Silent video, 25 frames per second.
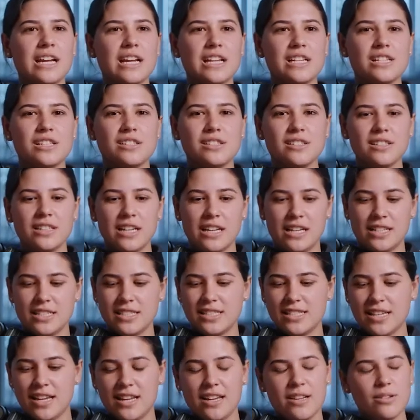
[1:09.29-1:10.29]
and it
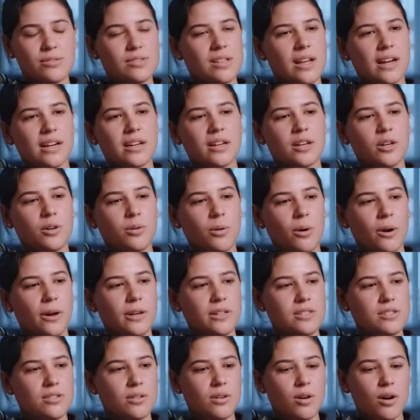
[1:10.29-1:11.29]
said, it was like a
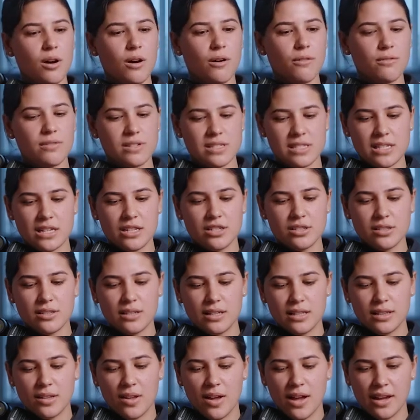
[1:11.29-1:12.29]
quote of
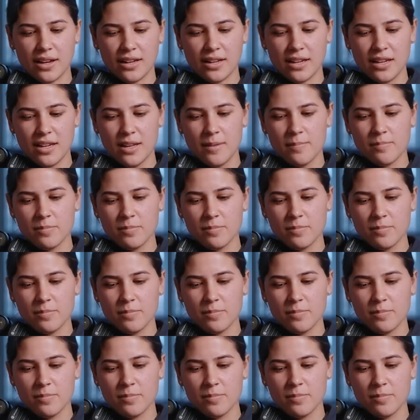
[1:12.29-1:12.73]
essentially like,